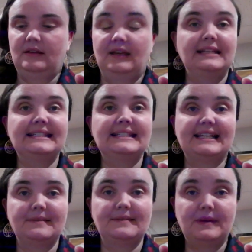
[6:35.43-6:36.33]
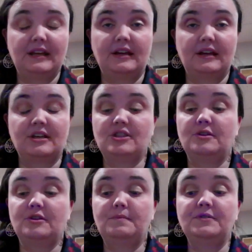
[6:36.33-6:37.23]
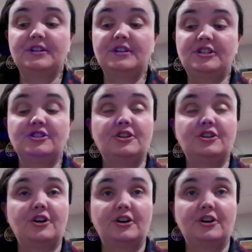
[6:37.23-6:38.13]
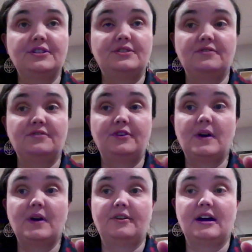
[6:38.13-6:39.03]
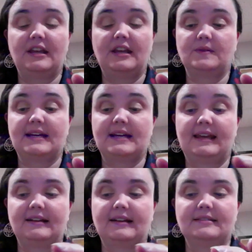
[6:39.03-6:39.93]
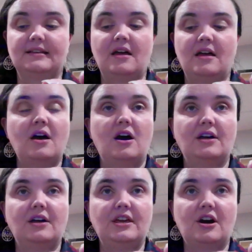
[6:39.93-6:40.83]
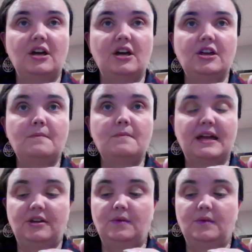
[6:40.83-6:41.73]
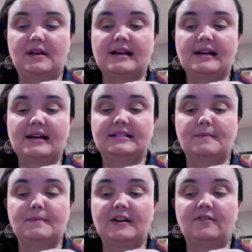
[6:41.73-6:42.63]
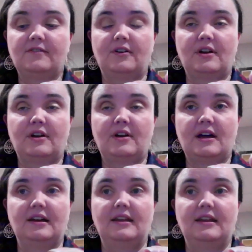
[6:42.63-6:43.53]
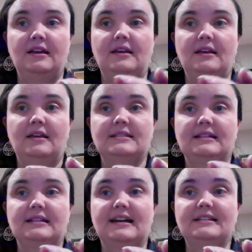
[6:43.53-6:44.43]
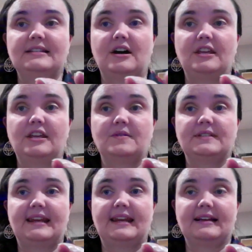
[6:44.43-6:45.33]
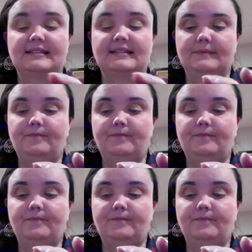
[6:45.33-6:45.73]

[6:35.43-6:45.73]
Inside the meeting, the musician should also change a few other audio settings. On the audio menu next to the microphone icon, select Audio Settings.